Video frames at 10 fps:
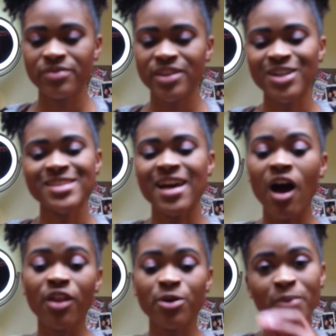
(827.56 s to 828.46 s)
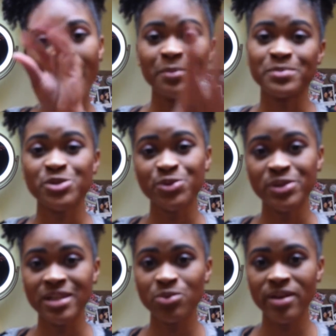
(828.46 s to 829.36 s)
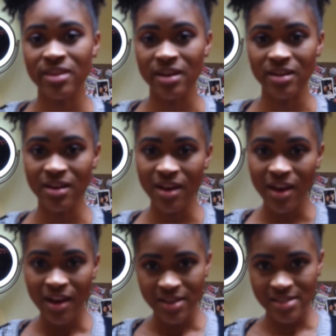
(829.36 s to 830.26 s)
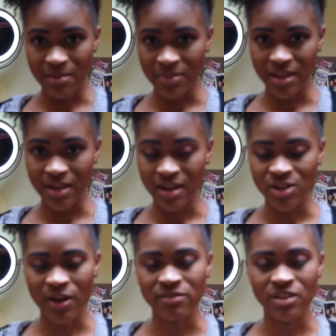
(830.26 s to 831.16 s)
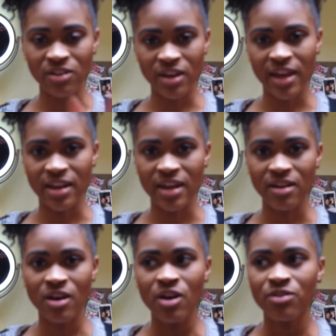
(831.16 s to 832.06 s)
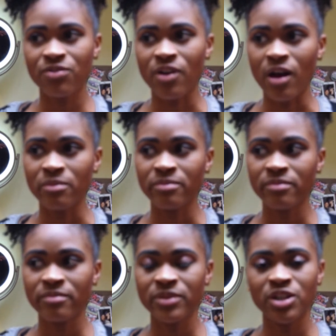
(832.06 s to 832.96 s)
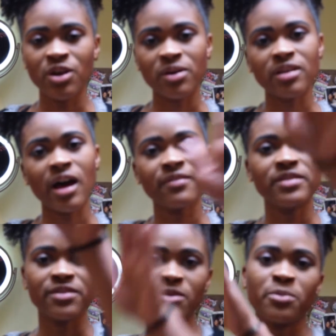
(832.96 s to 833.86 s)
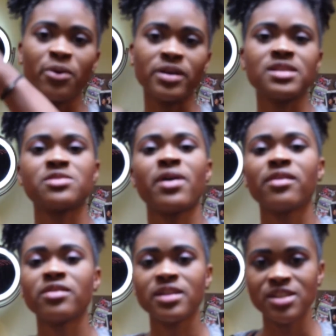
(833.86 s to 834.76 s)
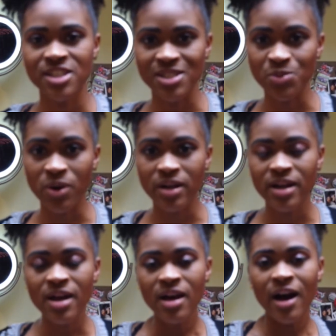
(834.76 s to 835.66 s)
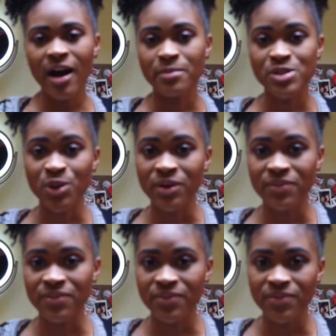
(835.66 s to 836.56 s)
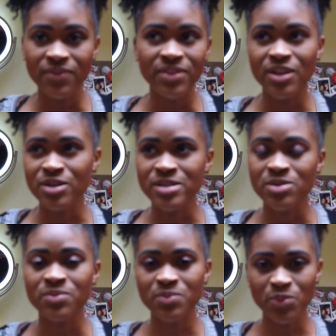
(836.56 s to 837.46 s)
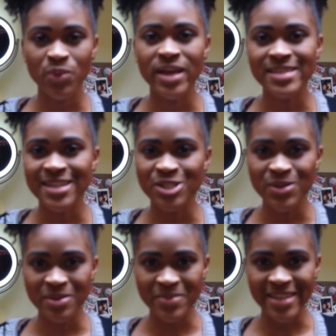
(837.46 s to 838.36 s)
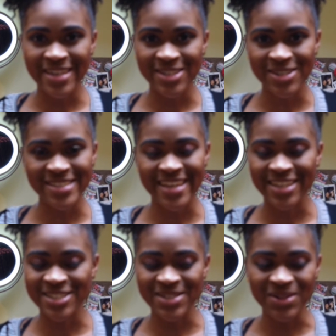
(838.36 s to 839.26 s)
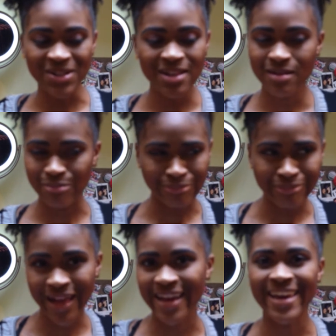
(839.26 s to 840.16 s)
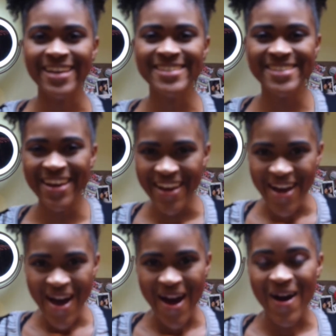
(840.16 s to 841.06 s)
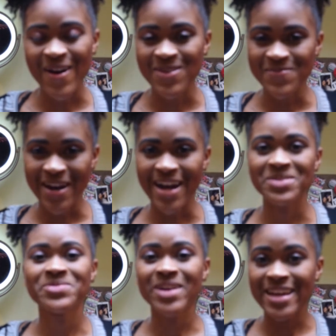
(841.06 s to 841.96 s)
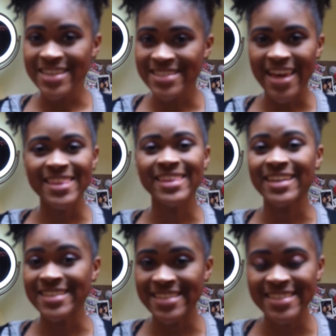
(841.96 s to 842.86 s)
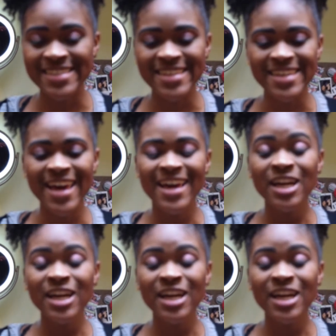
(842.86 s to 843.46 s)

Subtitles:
there's other problems rooted within something, and you have to look at it from a lot of different points rather than just one. So if there's ways that you can be intersectional, I guess, are by race, ethnicity,